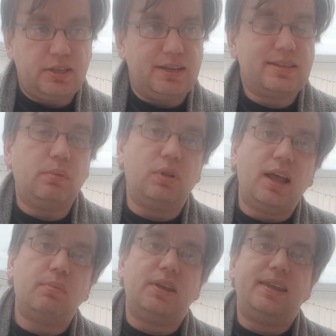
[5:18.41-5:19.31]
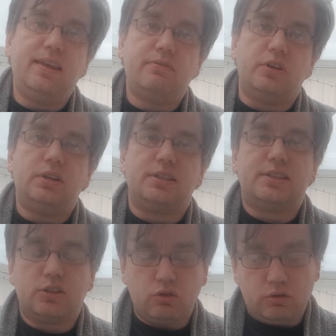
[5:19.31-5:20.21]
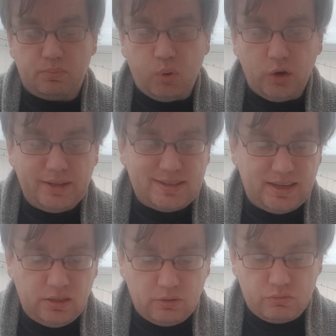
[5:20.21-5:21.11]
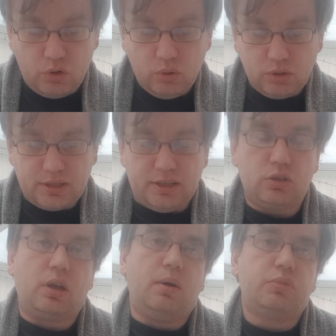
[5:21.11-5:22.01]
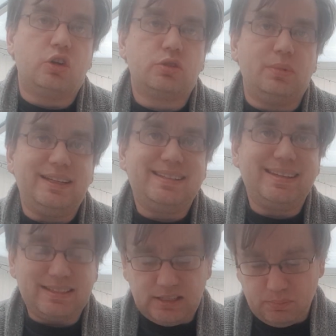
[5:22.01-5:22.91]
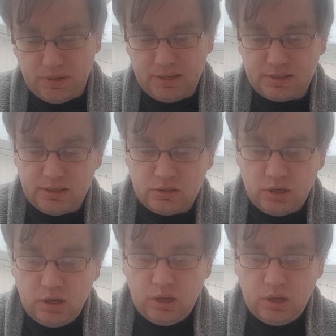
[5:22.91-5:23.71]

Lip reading: the example army given at 600 points in the rules is approximately 60 bases.